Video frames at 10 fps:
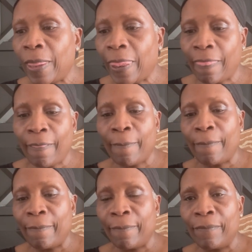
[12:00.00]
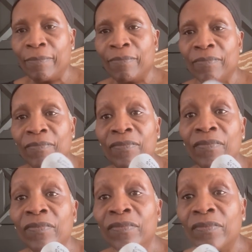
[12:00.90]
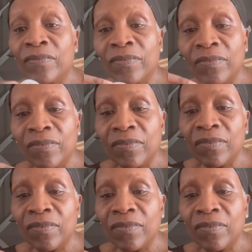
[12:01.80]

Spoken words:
Nobody speaks.